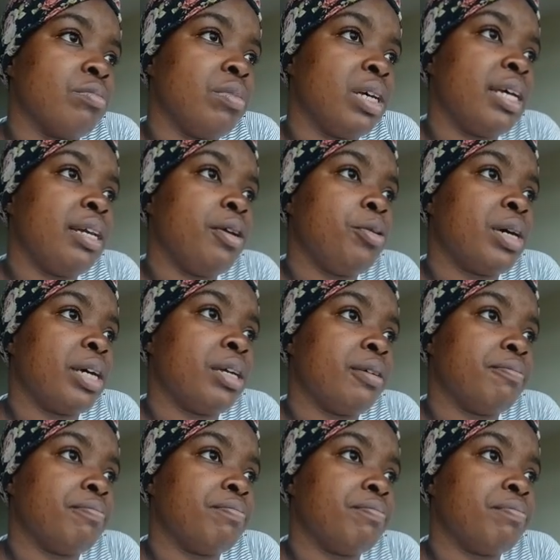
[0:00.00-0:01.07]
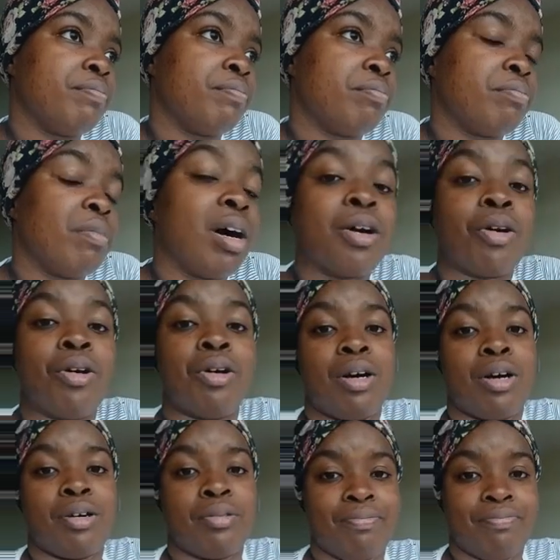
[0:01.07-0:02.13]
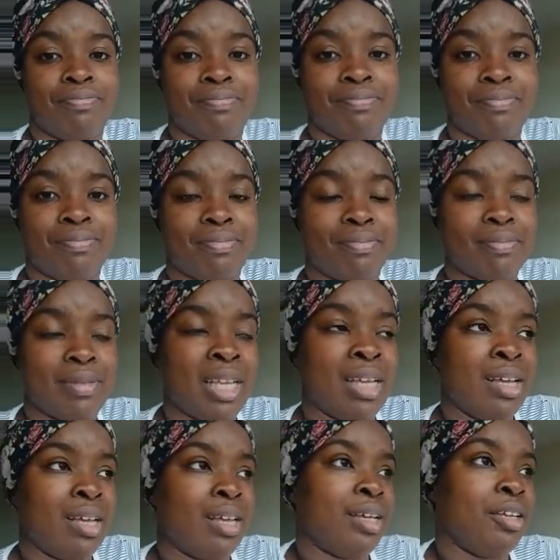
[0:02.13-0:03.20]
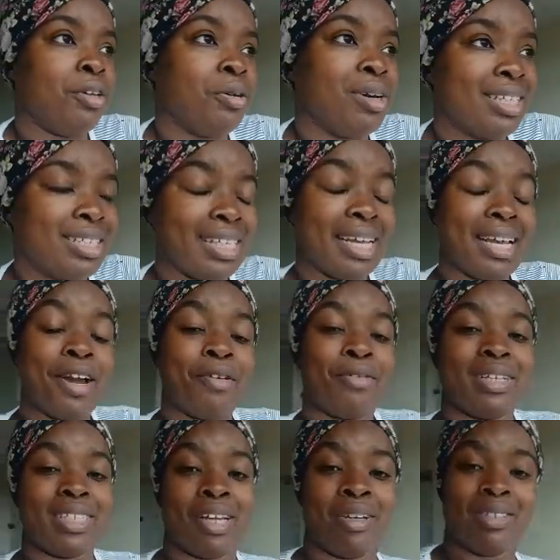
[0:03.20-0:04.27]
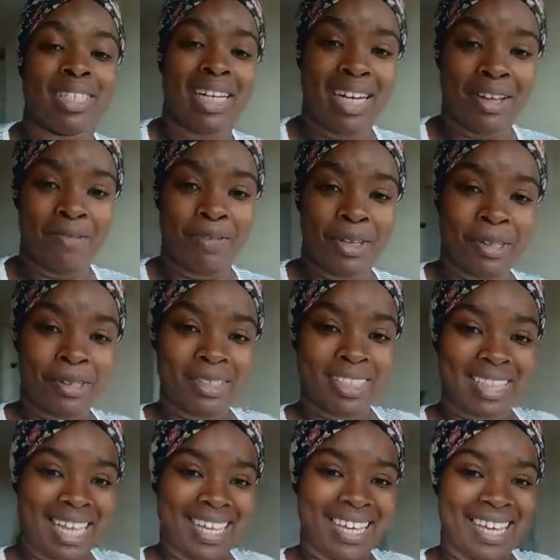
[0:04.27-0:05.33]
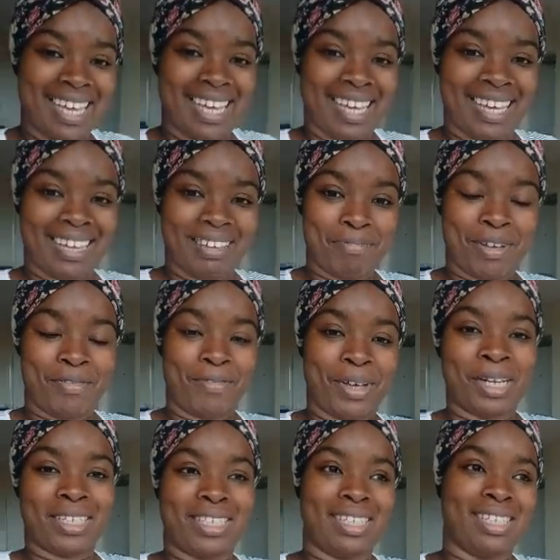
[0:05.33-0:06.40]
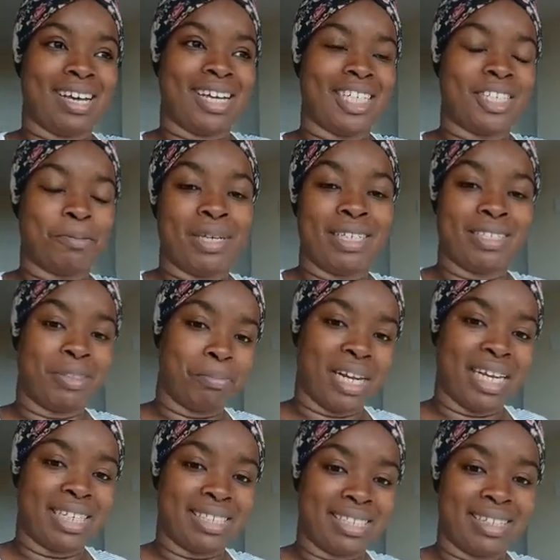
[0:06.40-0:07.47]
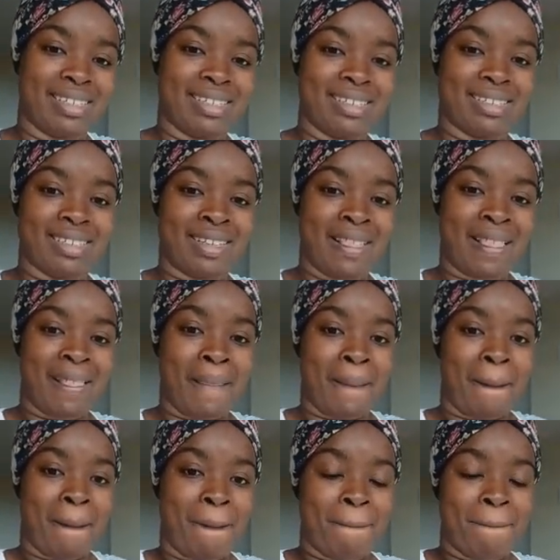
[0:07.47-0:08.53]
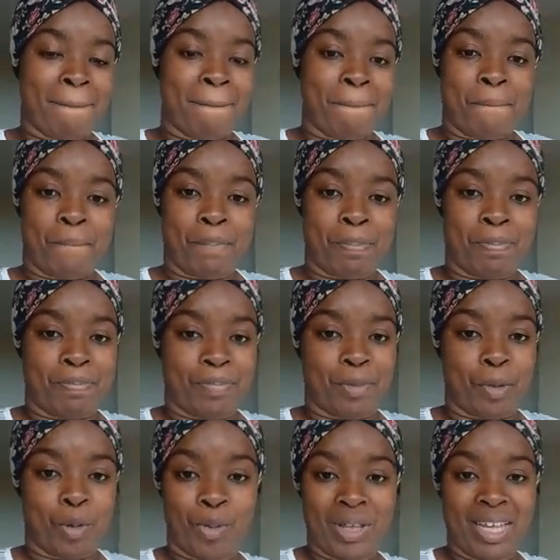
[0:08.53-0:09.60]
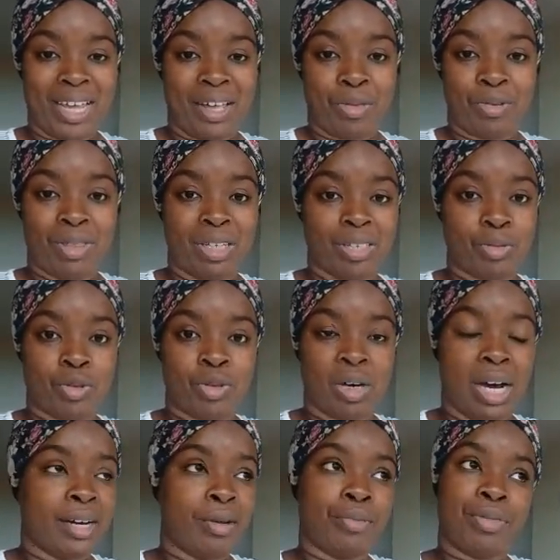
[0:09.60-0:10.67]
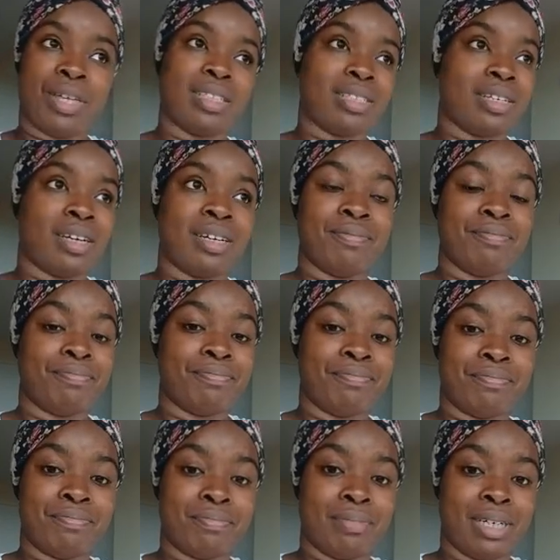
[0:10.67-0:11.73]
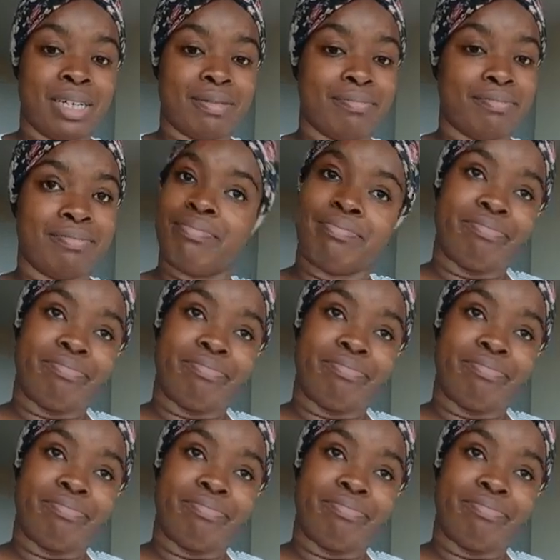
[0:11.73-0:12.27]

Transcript: anyway, I gotta go. You guys take care of yourselves. I love you. Take care, my fellow TIs. Peace and blessings. Will we get through this war? I don't think so, but